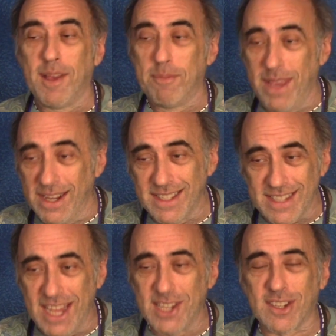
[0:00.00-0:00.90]

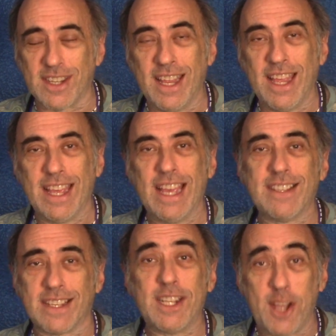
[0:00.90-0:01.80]
Meditation is
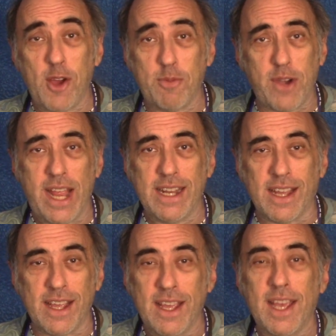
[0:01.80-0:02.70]
a
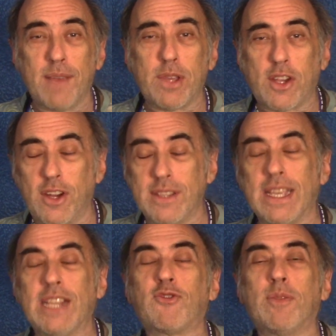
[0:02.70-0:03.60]
no-brainer because
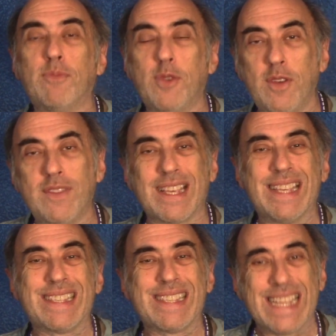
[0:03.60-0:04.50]
it removes a
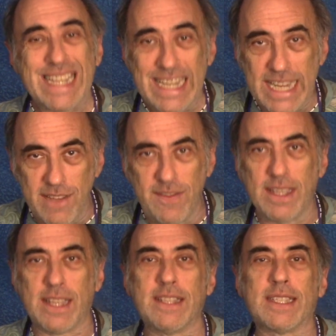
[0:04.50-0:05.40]

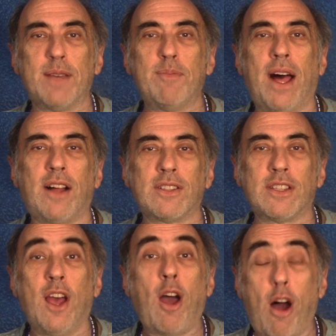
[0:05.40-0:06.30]
significant amount
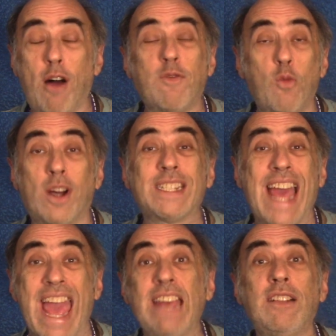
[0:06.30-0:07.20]
of what
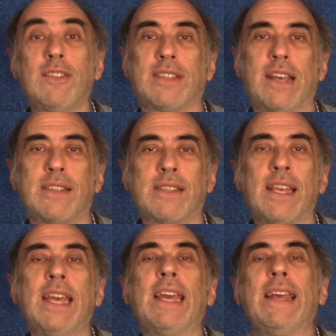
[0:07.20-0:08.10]
ails us
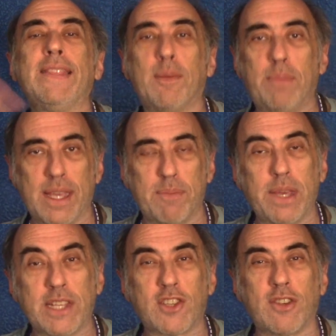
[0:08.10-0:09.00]
in the bigger
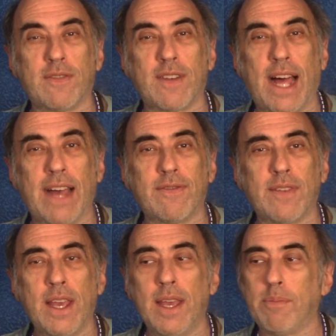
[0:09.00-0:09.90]
picture of life,
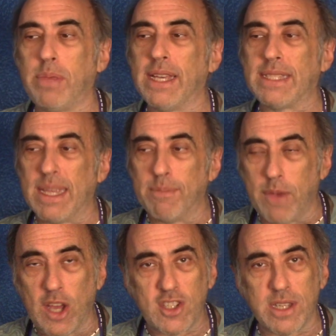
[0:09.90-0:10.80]
be it
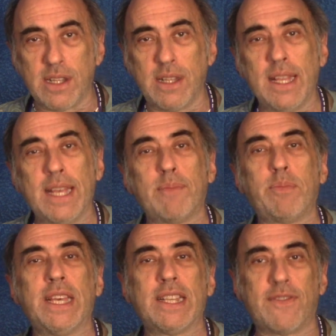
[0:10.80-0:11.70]
emotional,
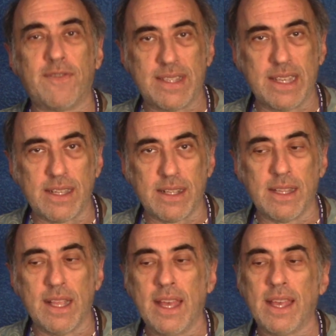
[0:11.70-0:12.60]
be it physical.
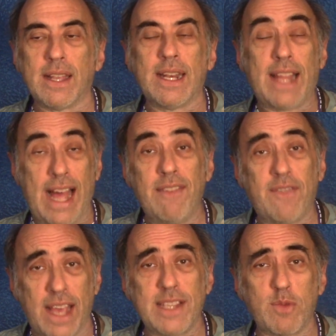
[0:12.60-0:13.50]
Life,
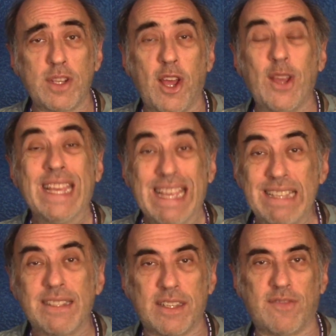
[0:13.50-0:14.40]
as we know,
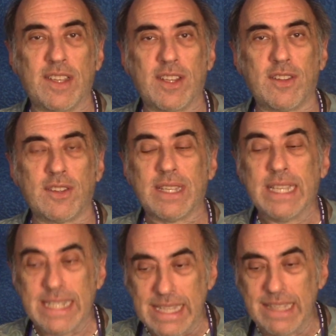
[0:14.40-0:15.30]
is difficult.
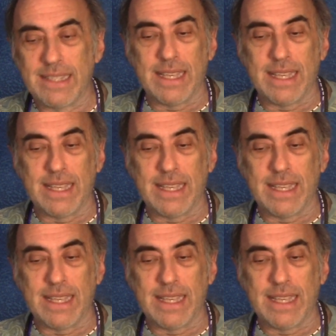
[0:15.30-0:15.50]
It is